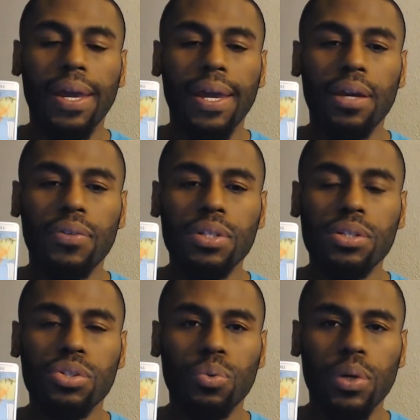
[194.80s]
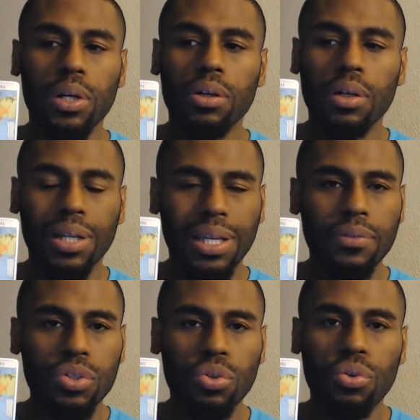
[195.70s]
And this is where a lot
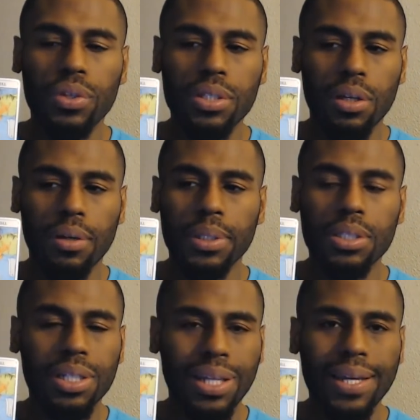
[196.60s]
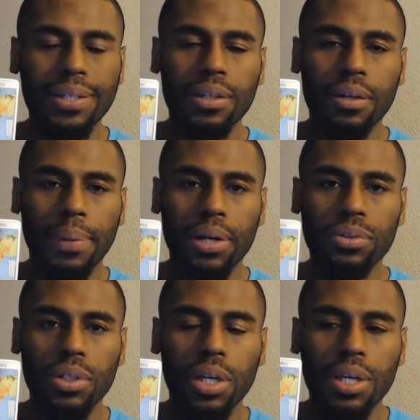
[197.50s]
of truth is coming to light about
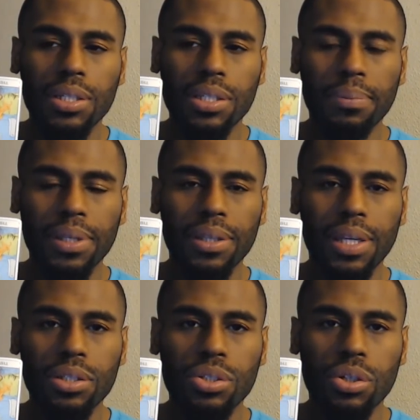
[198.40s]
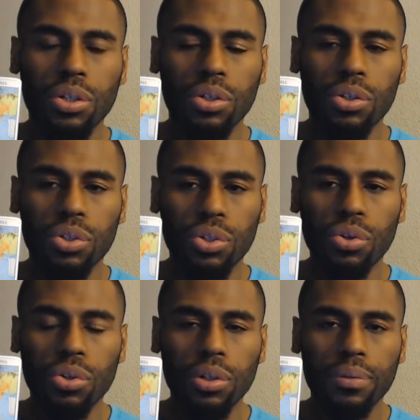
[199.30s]
something that
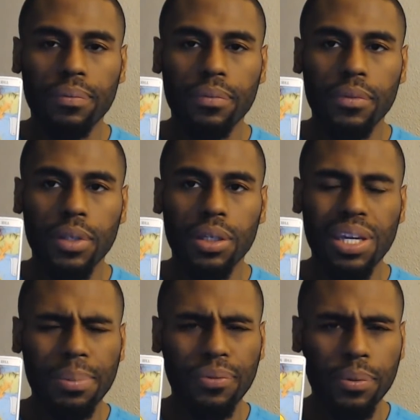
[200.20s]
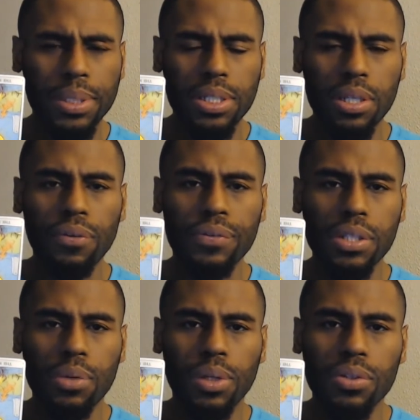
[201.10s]
you're keeping from yourself,
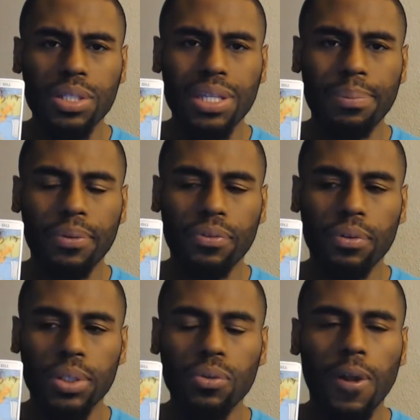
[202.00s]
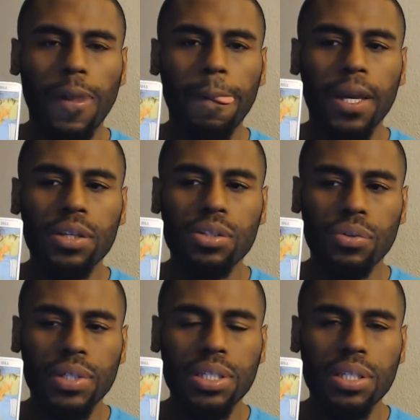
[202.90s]
someone else is keeping from you.
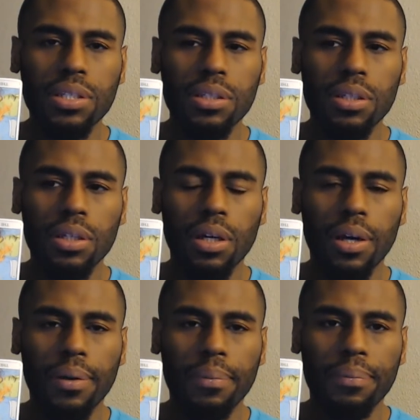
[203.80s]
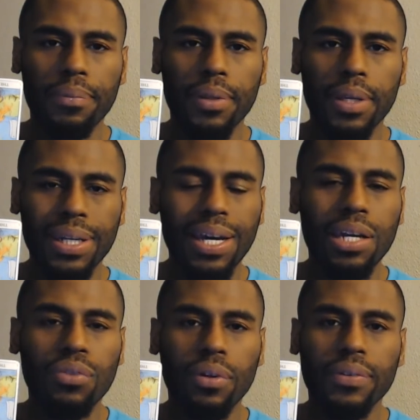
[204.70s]
So this is any
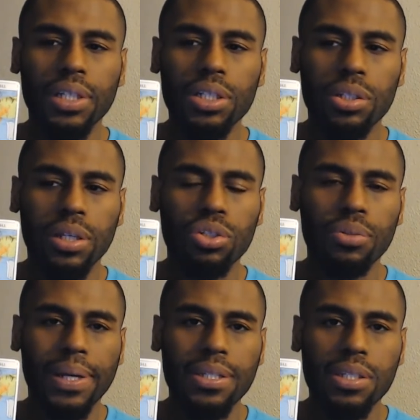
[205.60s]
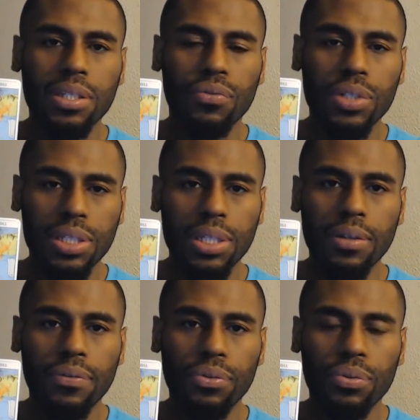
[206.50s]
kind of revelation that you might
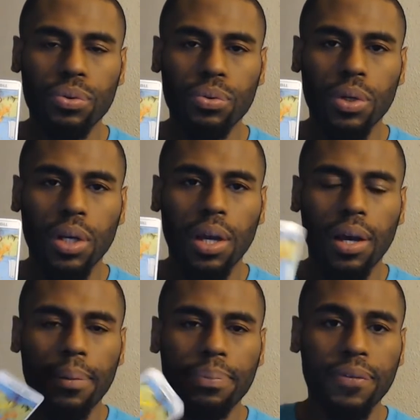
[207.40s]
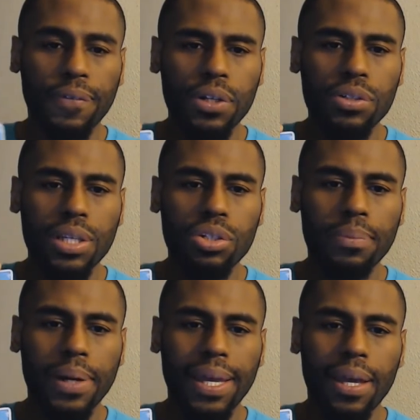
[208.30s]
receive through the fears that you
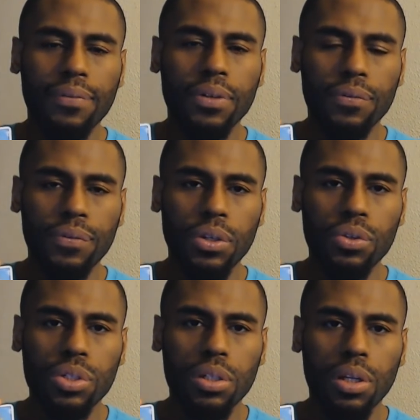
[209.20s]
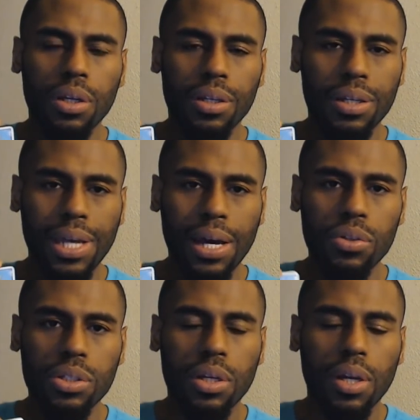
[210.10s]
might have, confusion,
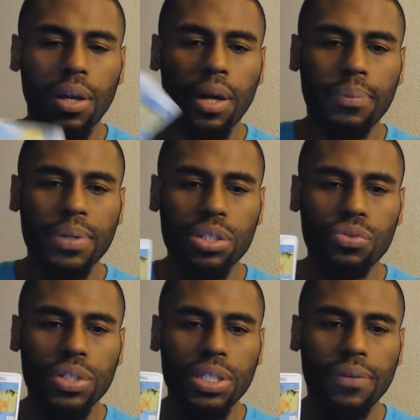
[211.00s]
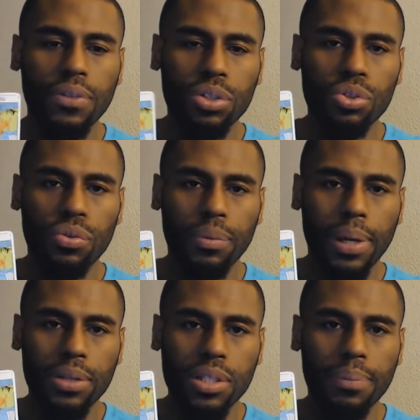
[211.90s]
doubt. This is receiving the truth
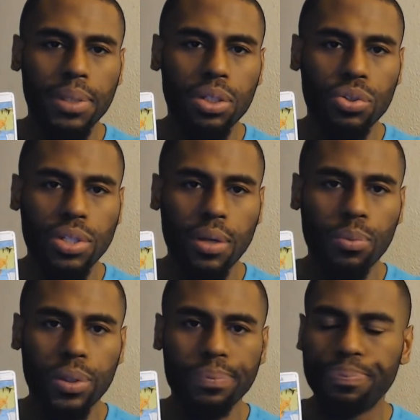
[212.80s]
about something or someone,